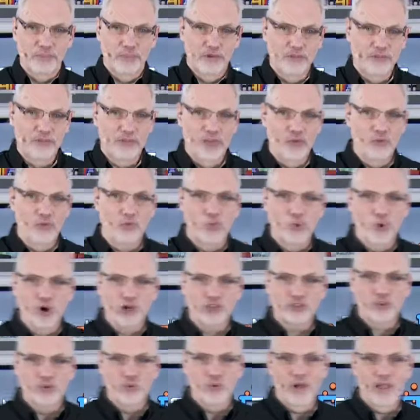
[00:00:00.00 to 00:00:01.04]
But if they
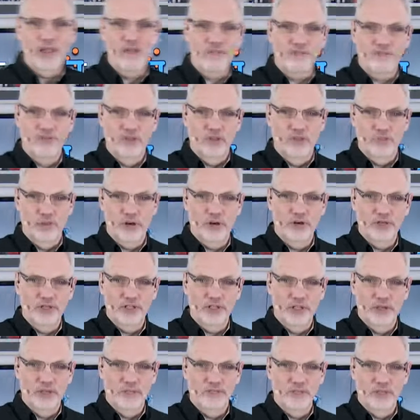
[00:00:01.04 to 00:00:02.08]
walked away from the
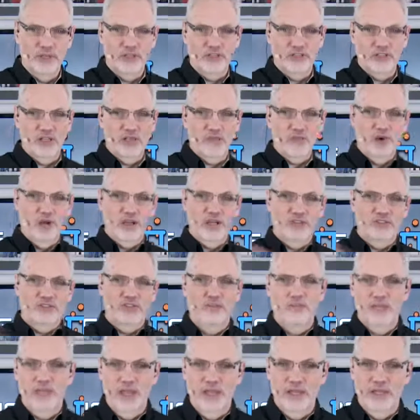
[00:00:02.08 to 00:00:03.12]
podium because they wanted to
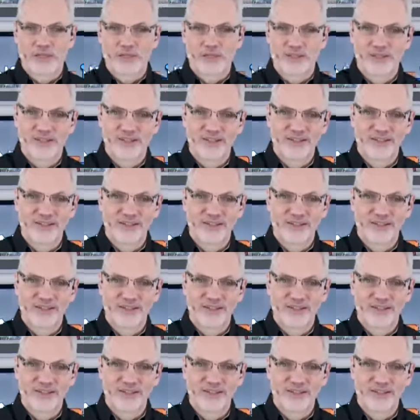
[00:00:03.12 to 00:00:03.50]
make,